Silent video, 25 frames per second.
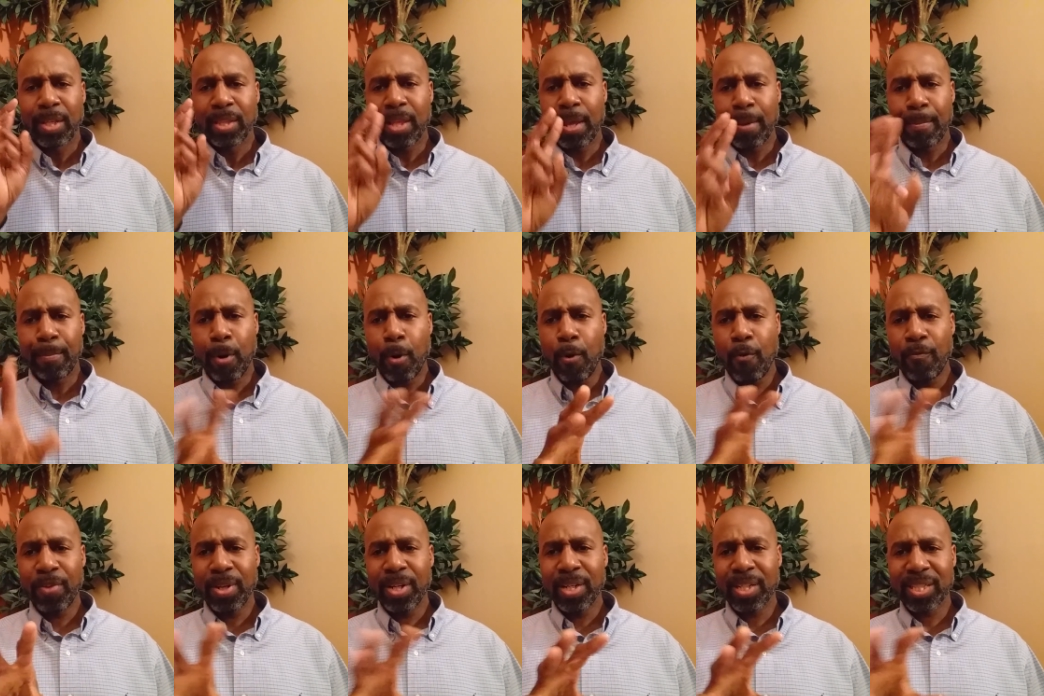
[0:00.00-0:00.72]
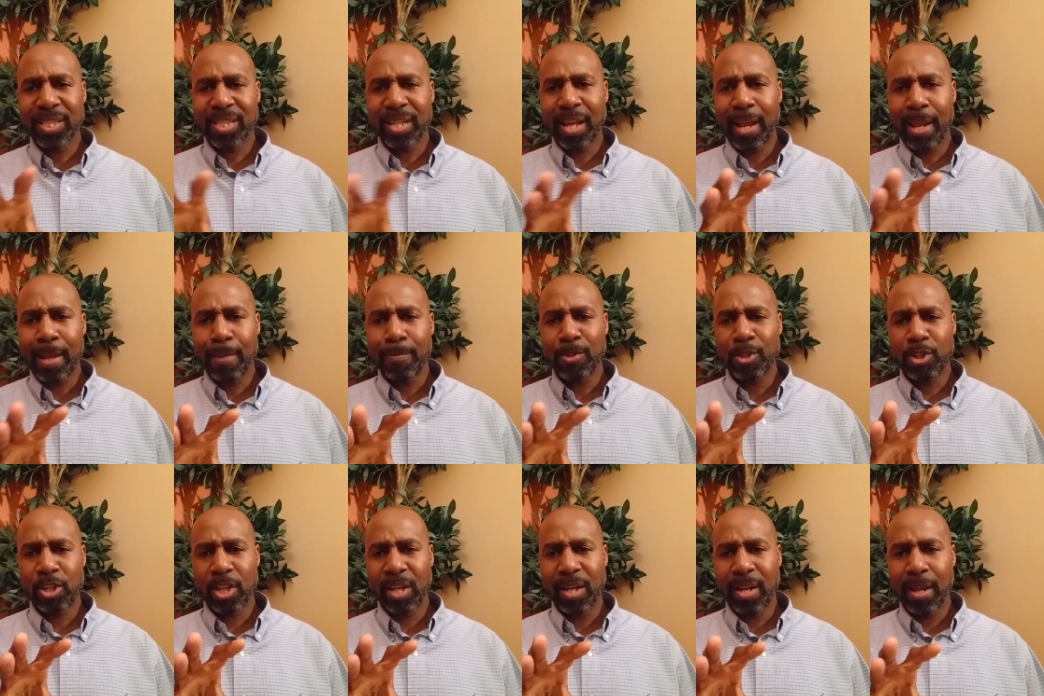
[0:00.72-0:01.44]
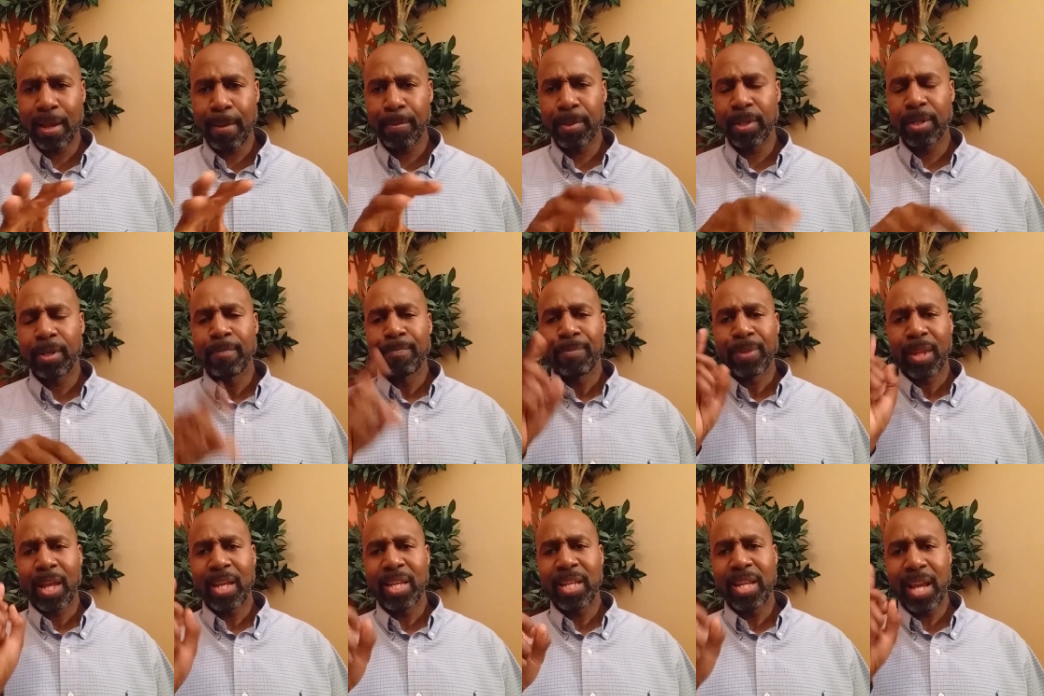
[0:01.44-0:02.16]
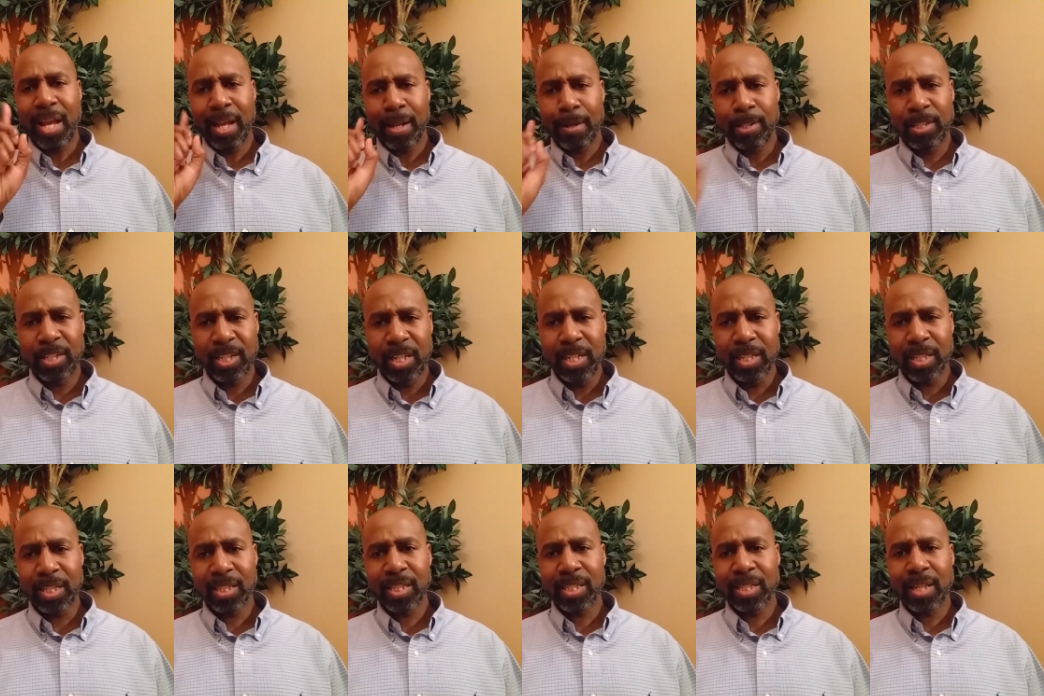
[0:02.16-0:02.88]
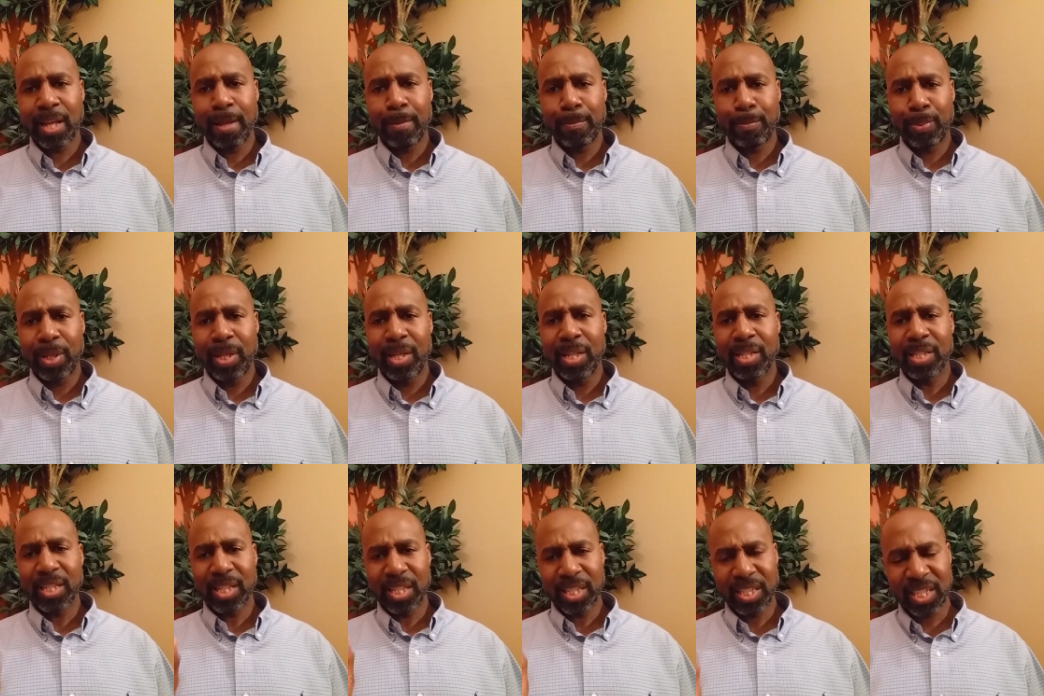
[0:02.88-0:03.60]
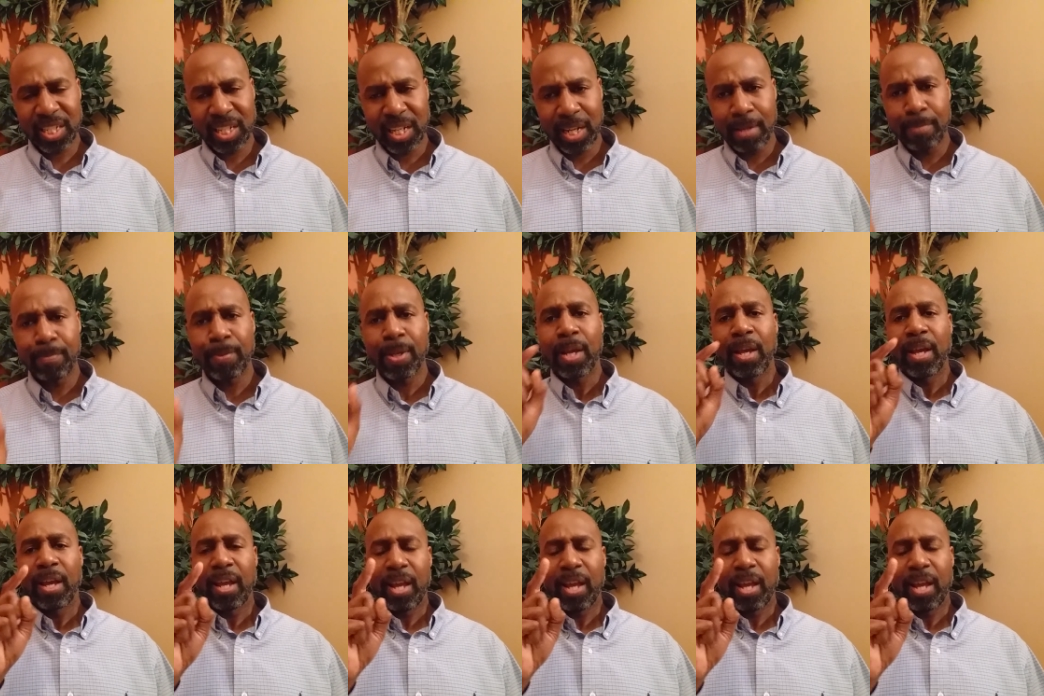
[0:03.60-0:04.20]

They're both in the same dilemma, and yet Jesus is at peace, sleep,